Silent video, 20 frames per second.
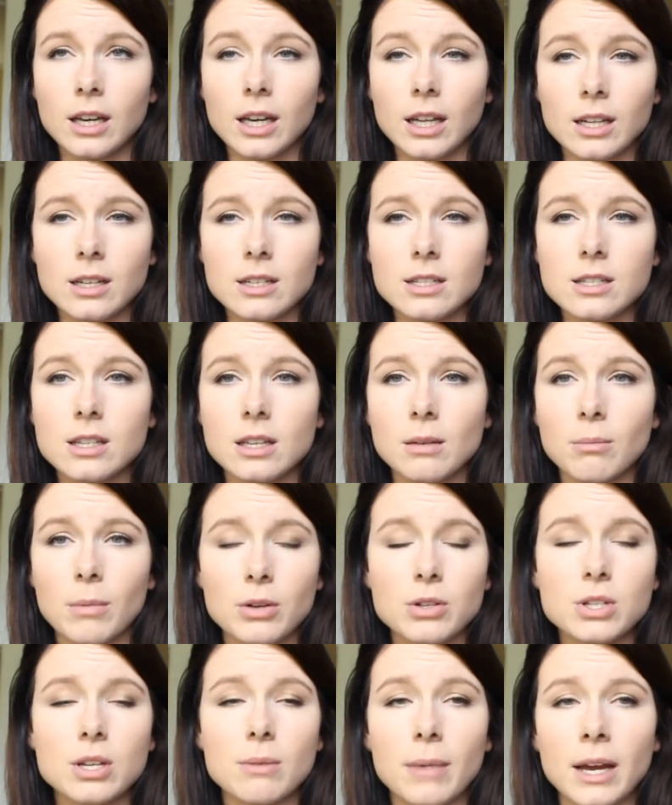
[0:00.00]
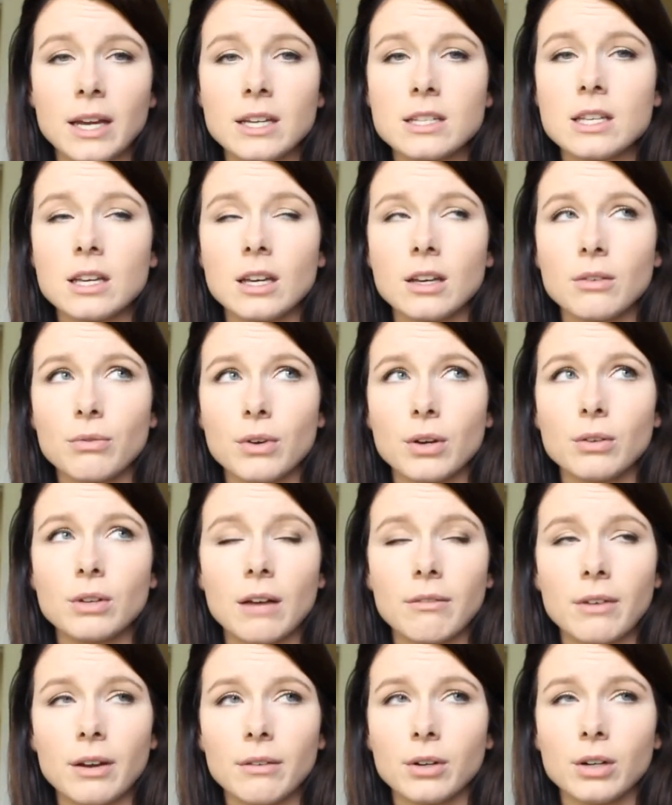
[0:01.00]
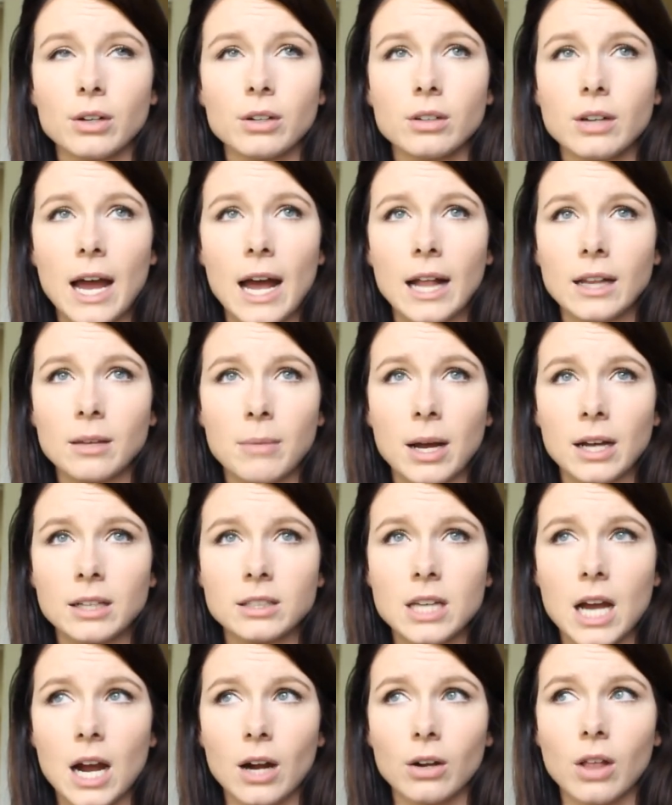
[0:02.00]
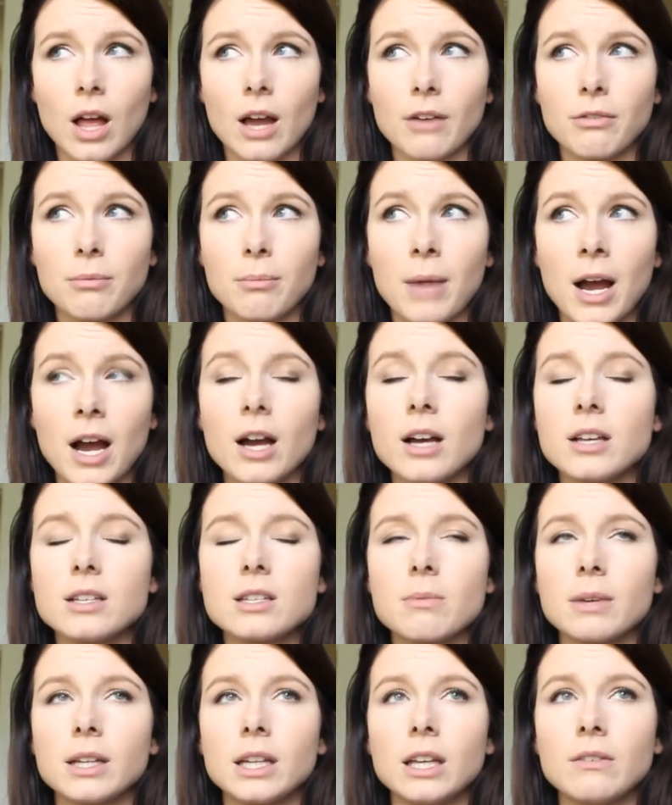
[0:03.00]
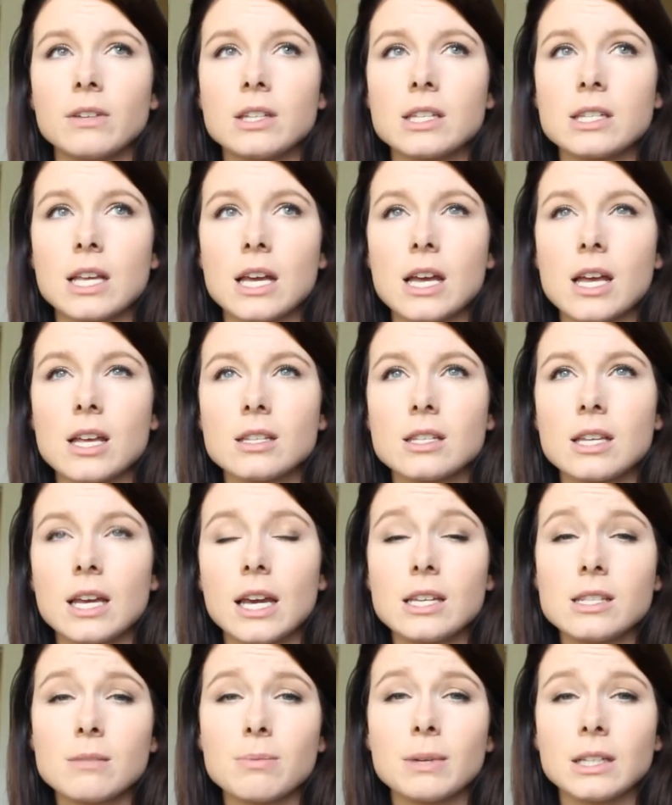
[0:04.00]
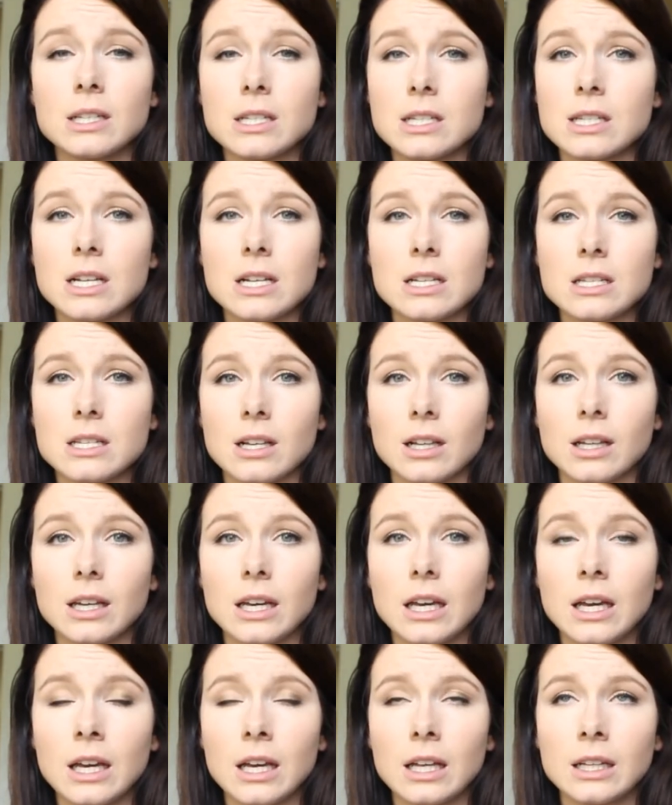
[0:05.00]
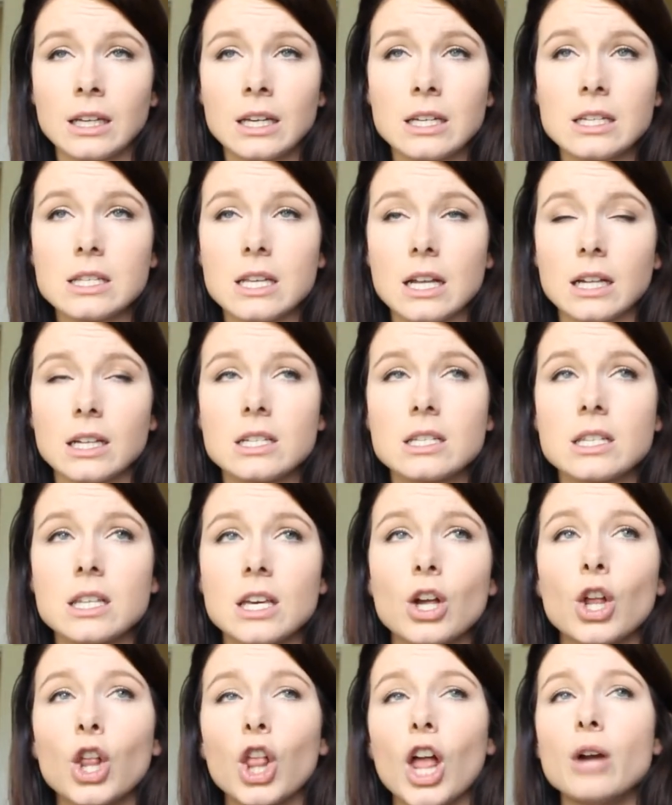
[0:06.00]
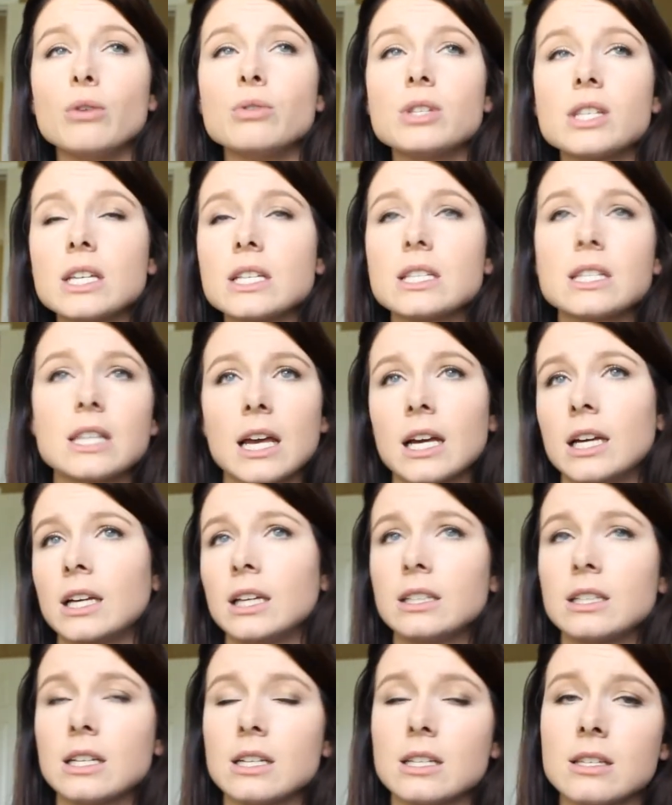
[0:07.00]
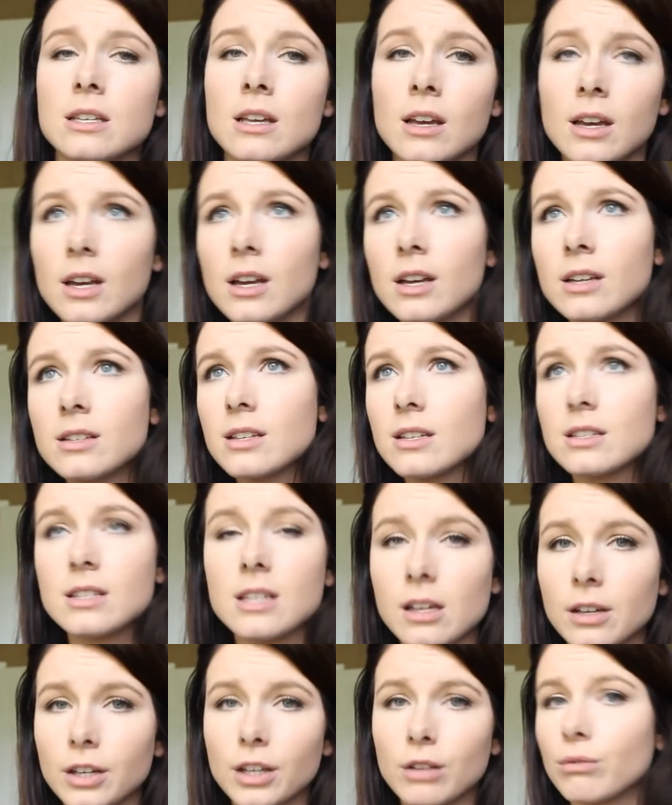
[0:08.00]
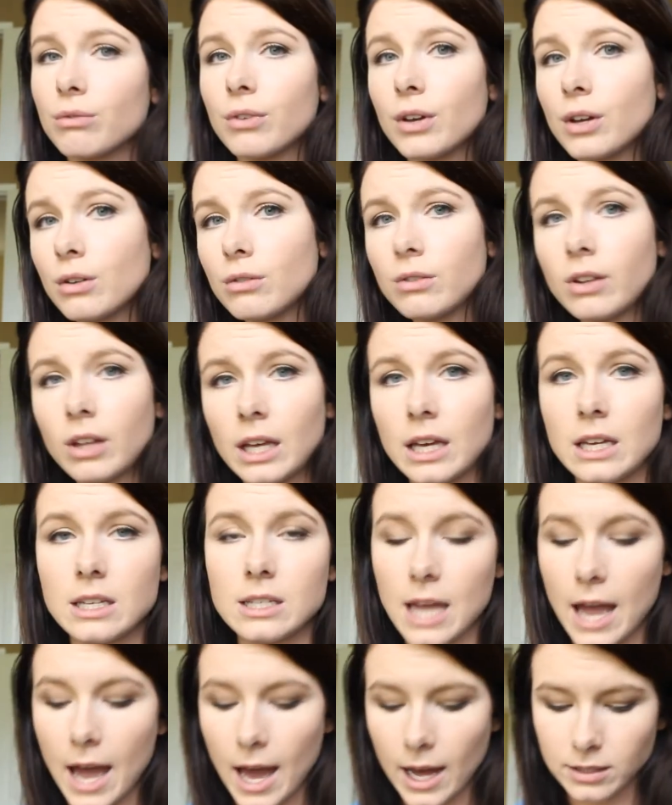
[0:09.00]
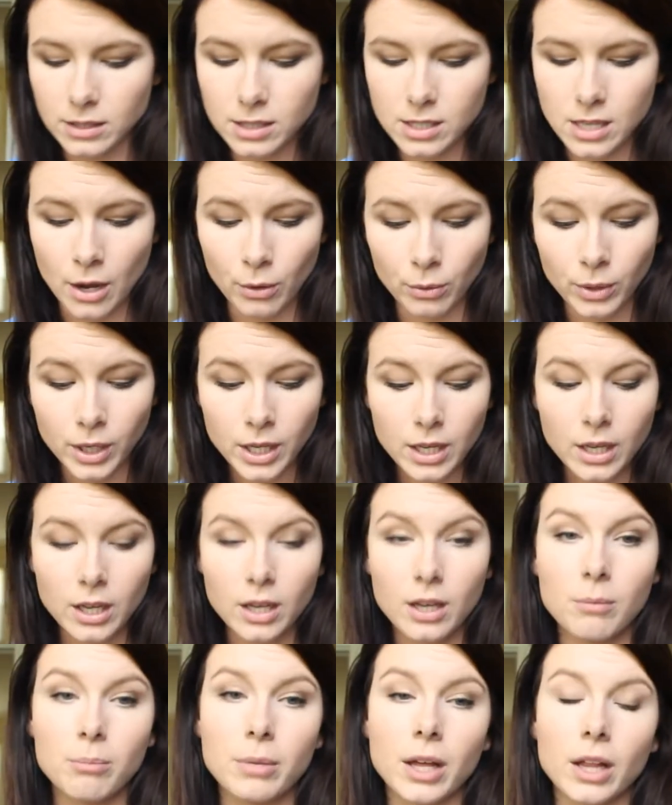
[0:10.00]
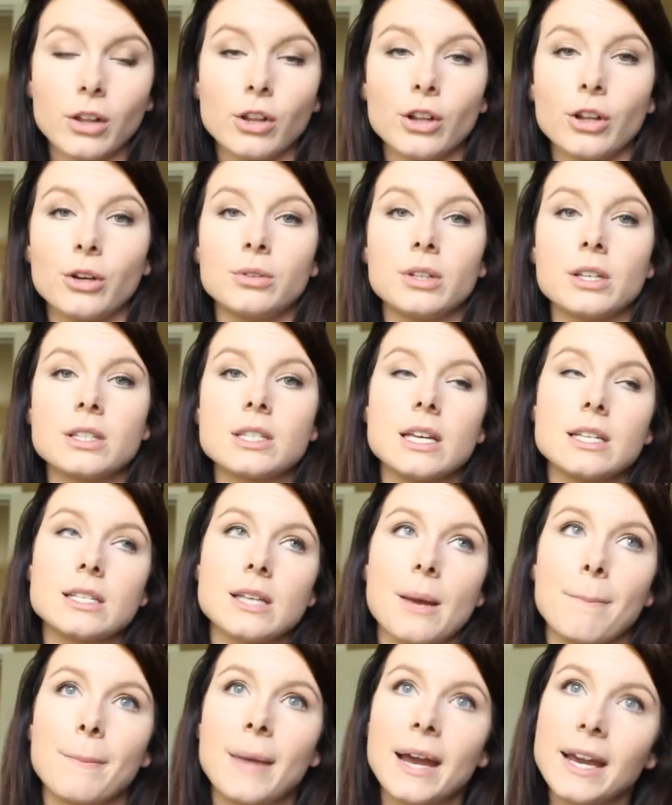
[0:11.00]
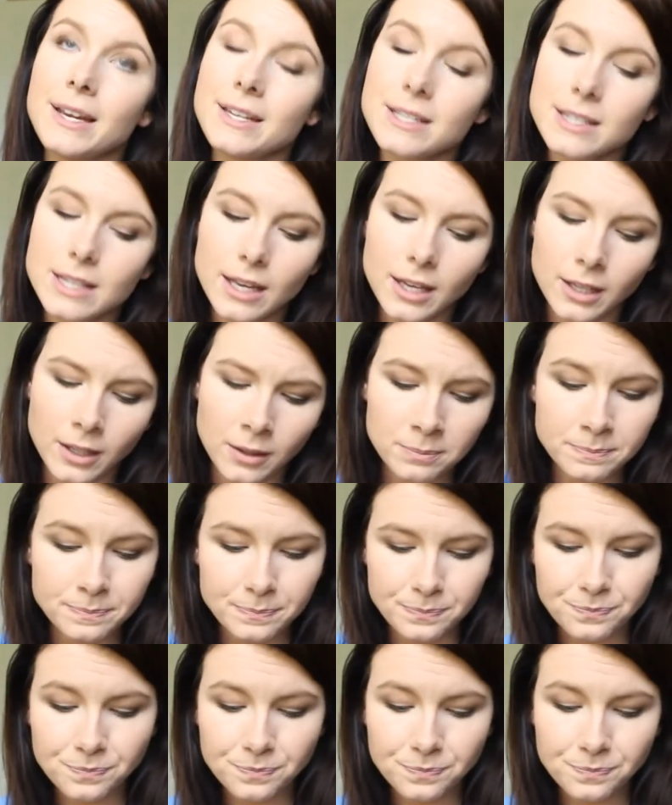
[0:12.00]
it is the most amazing food I've ever had in my entire life. My husband even says he's been to Sicily, and he said it's the closest thing to Sicilian food that he's had. So Bella Luna's is amazing.